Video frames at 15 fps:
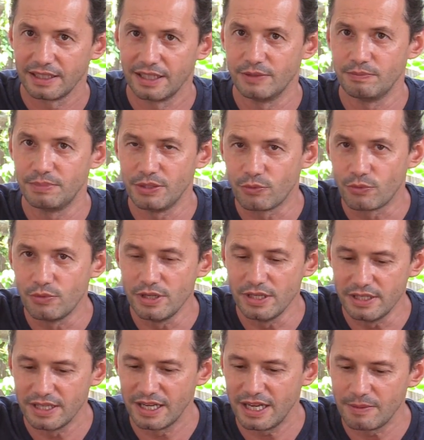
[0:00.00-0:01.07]
and be
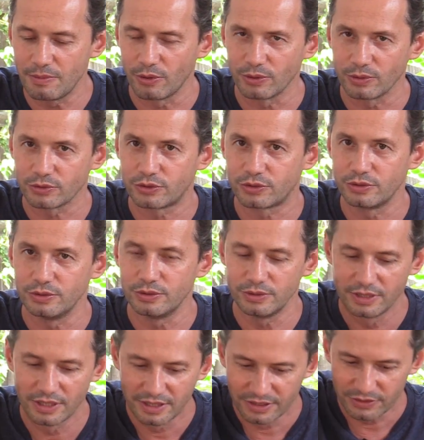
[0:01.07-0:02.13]
really able
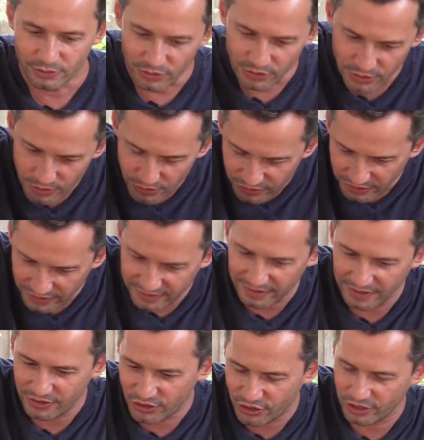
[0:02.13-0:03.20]
to use it
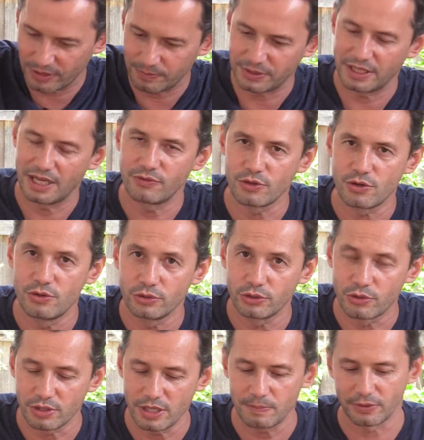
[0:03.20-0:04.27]
and chop and have a good
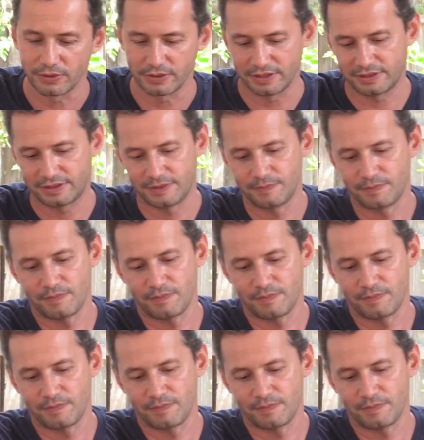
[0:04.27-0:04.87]
grip on it.